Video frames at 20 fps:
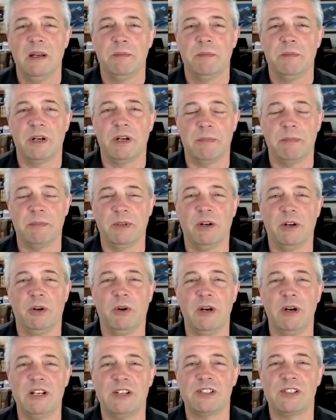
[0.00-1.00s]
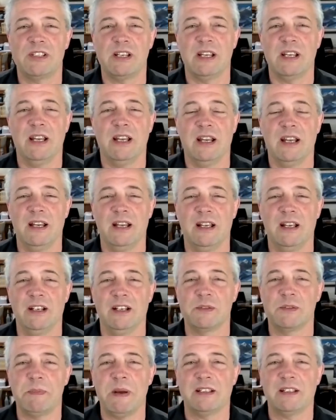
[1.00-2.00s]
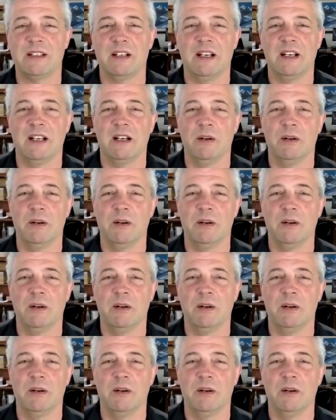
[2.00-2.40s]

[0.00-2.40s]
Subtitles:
put it up on the hoist, and inspected it.